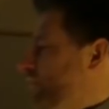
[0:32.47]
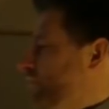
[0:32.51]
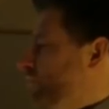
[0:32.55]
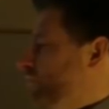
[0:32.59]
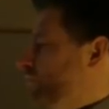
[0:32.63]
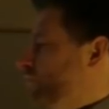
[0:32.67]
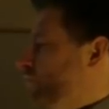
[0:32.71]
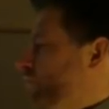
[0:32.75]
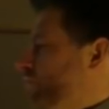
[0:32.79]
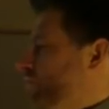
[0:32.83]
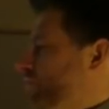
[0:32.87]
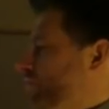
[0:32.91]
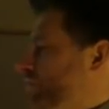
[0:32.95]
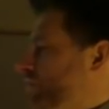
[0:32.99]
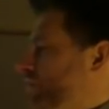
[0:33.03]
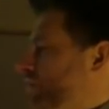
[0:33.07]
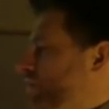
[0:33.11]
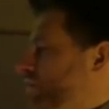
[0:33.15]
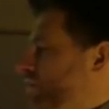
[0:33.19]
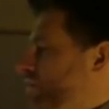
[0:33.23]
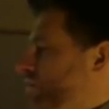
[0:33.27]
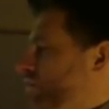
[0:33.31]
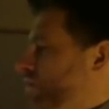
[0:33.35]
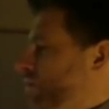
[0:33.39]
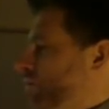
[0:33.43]
converts
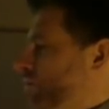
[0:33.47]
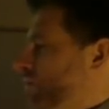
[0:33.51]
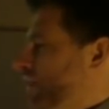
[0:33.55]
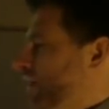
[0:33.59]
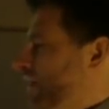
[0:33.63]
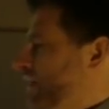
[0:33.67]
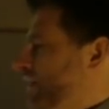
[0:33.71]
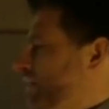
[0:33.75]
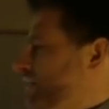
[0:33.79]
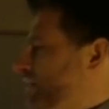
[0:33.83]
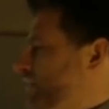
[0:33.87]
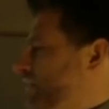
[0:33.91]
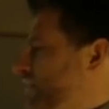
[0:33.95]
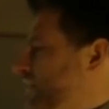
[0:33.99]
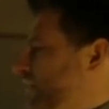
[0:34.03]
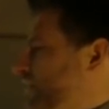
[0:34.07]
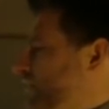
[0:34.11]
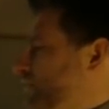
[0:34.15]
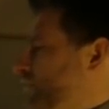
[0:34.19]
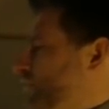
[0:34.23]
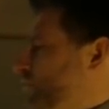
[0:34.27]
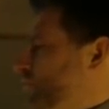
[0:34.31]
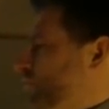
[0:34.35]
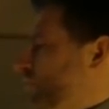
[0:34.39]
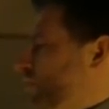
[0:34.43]
thermal energy
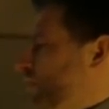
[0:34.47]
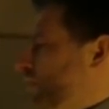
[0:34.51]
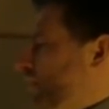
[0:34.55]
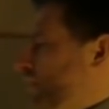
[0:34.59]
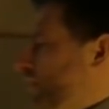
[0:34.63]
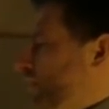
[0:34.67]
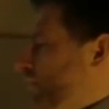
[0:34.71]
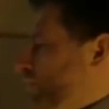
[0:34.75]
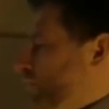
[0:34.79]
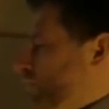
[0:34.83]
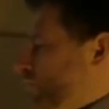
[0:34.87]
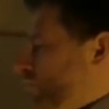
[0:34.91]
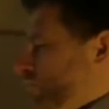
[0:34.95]
into a